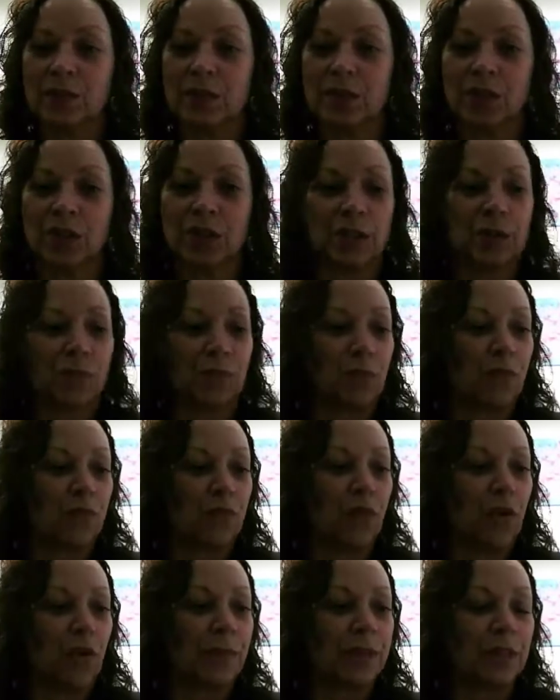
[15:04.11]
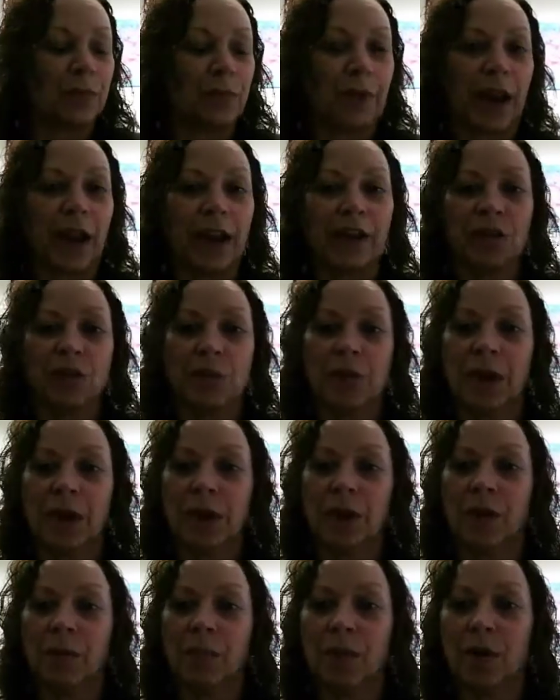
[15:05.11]
which is performance management
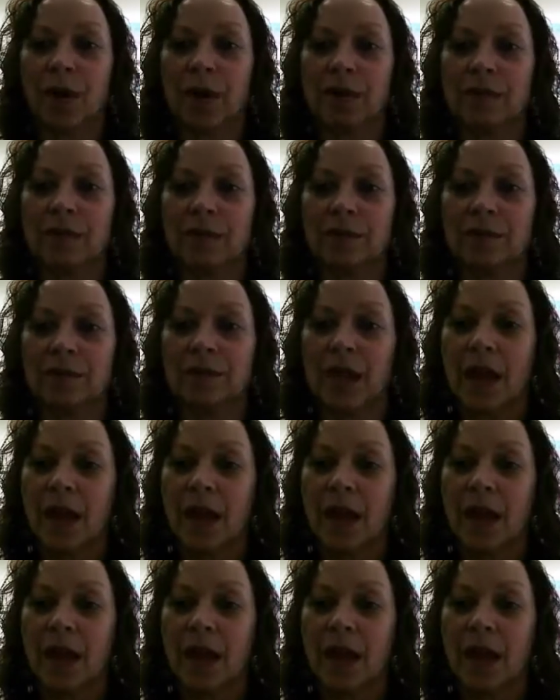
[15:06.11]
and appraisal.